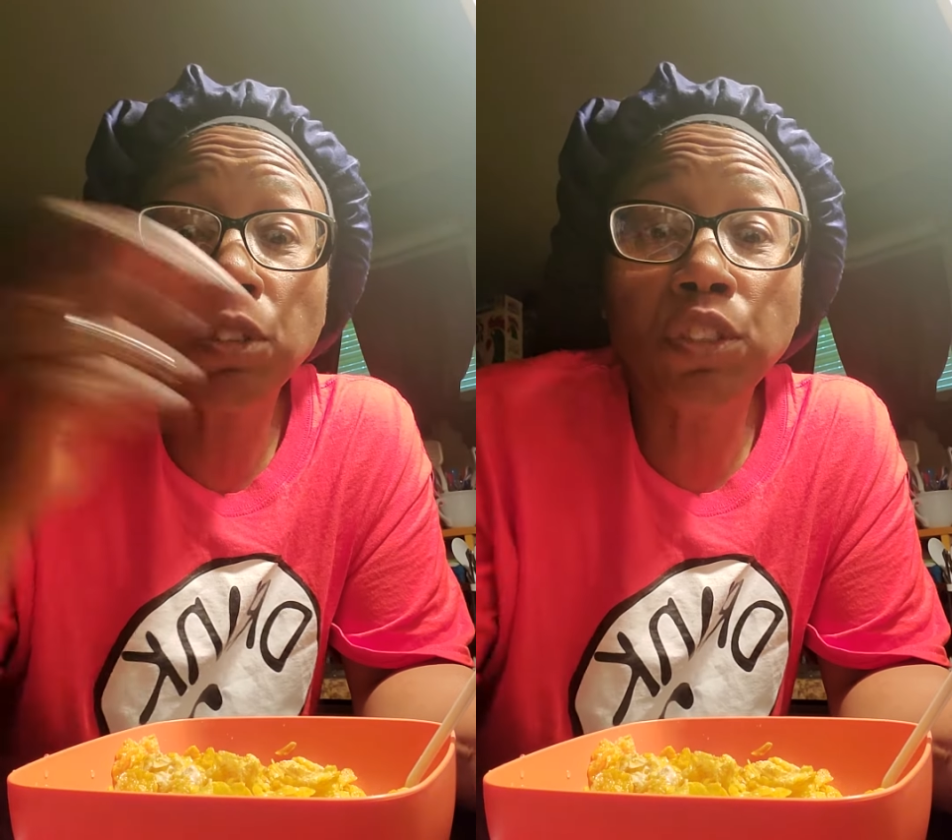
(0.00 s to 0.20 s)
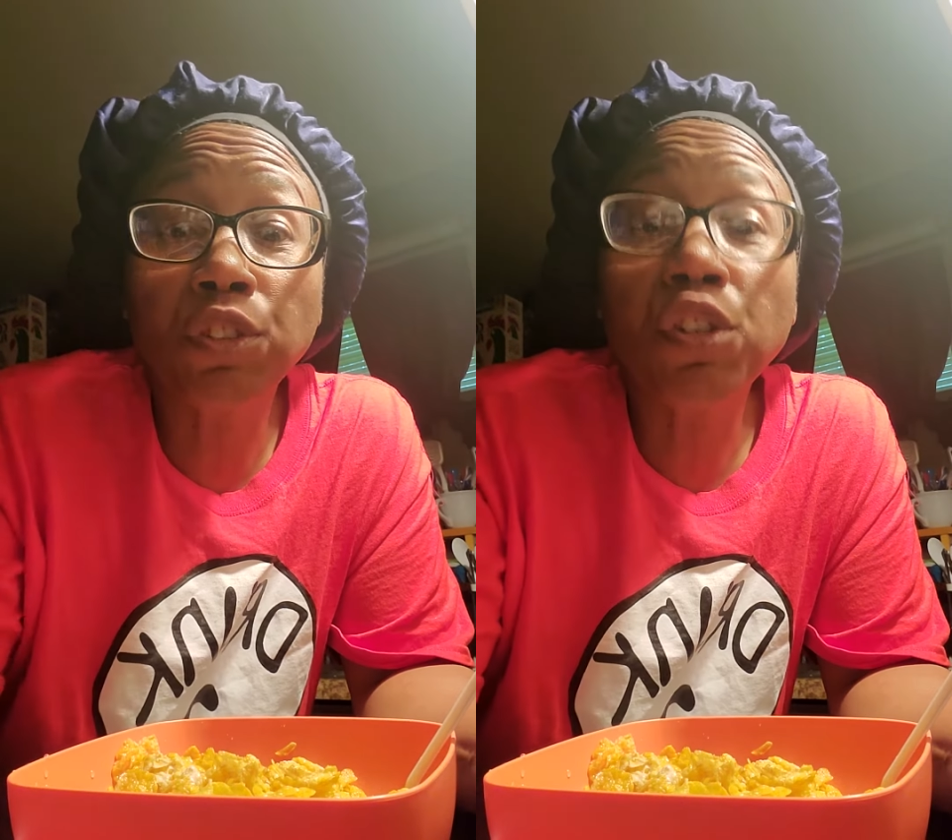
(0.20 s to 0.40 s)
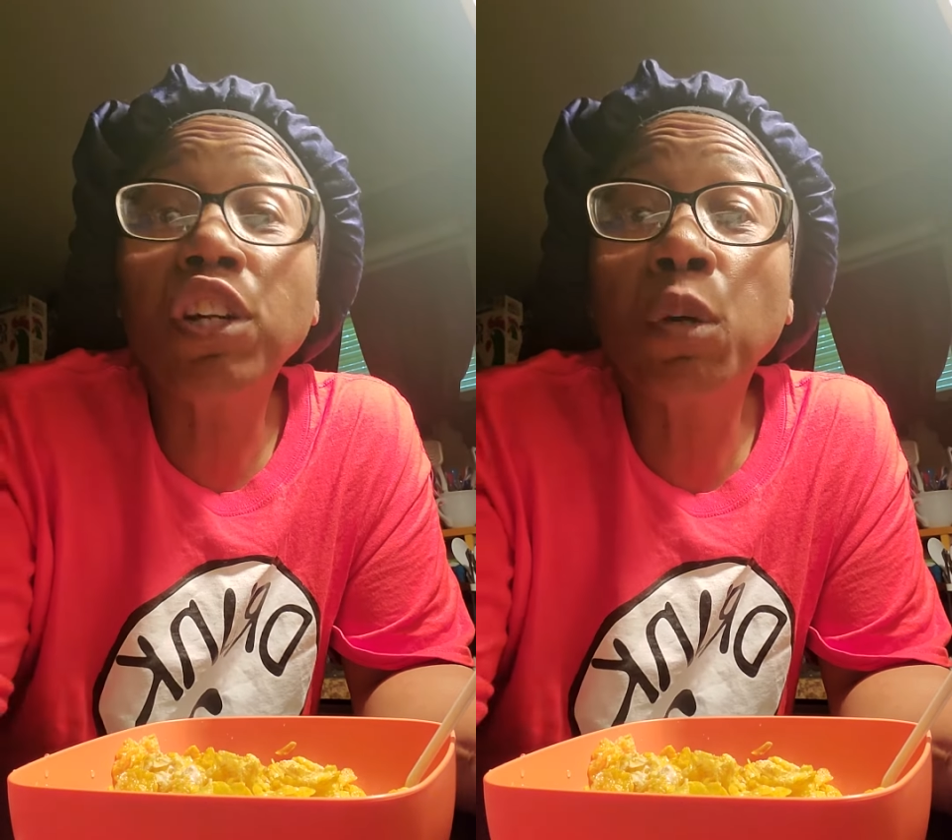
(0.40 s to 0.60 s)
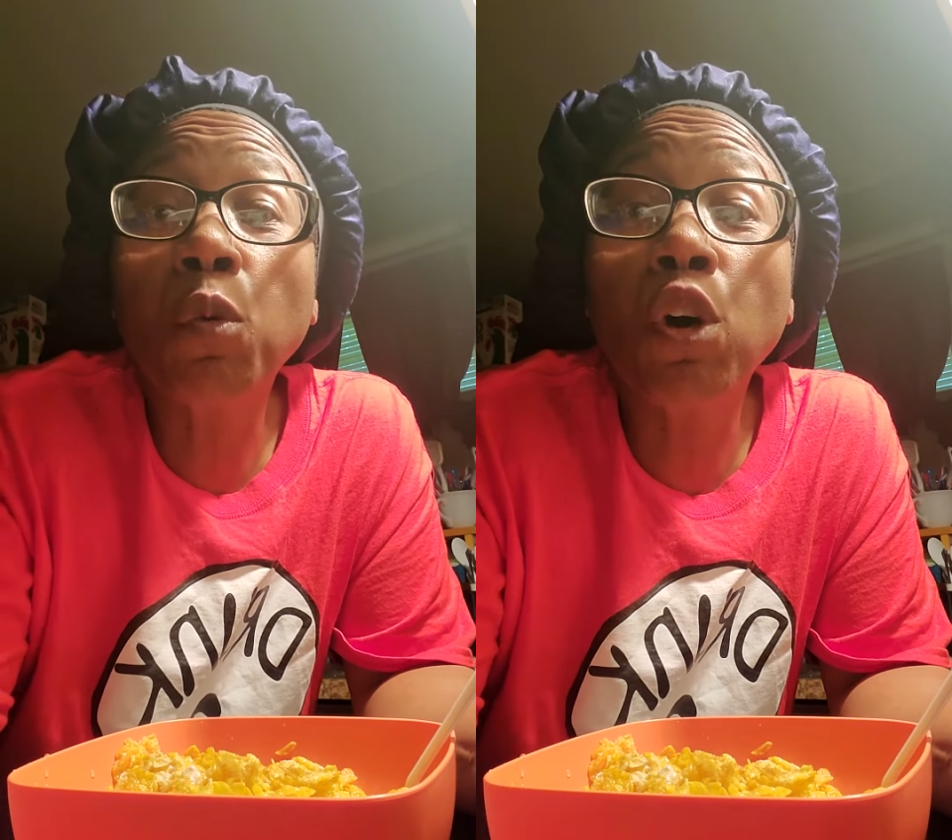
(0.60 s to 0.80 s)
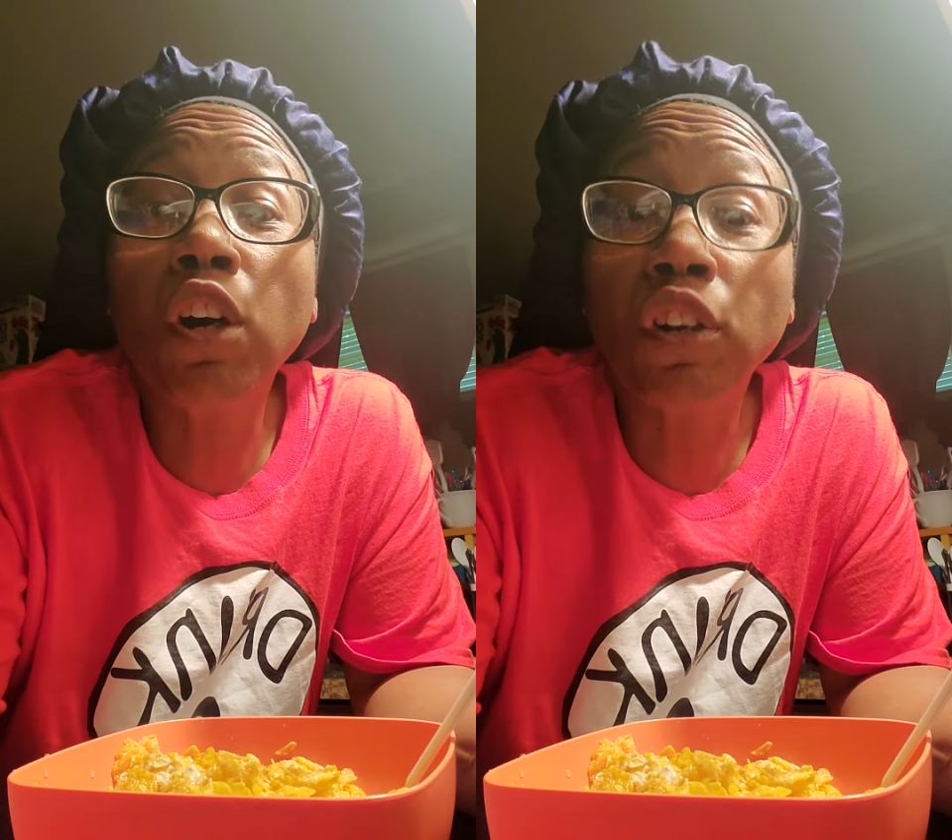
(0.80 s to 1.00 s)
cereal and
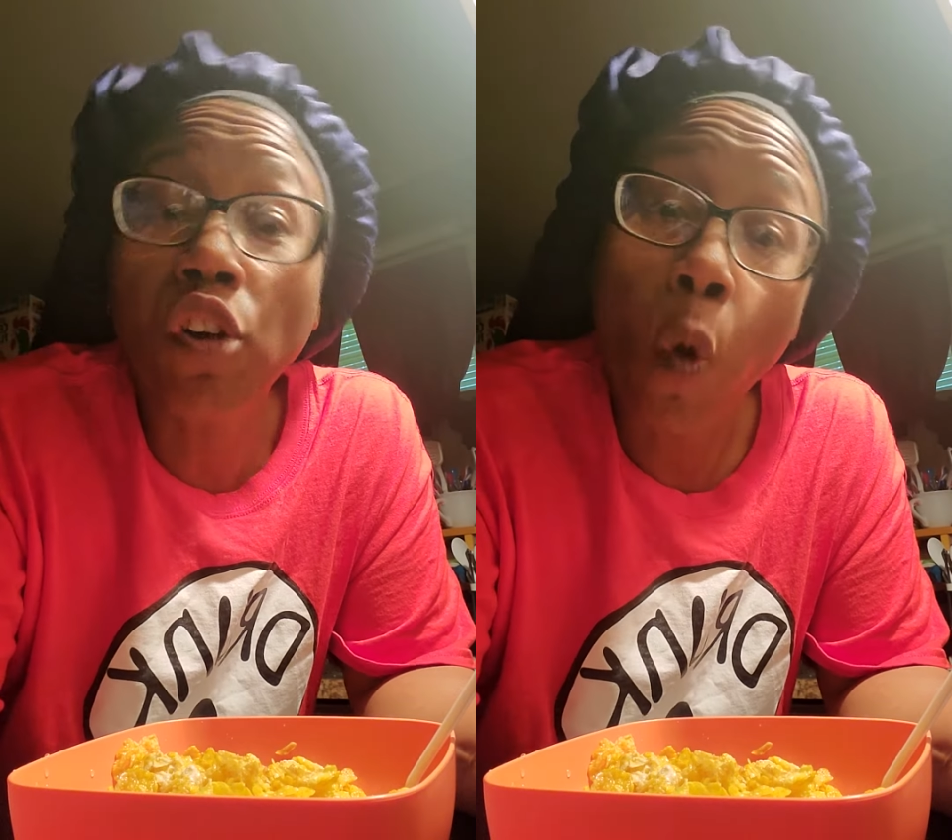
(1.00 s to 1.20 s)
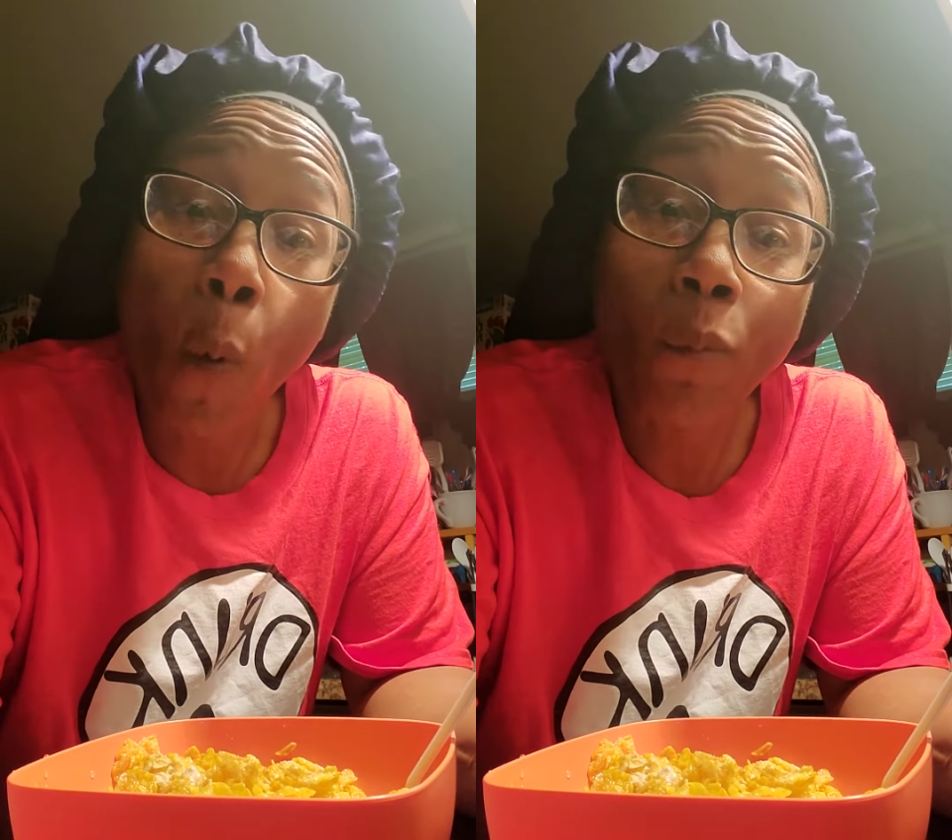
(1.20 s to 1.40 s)
water.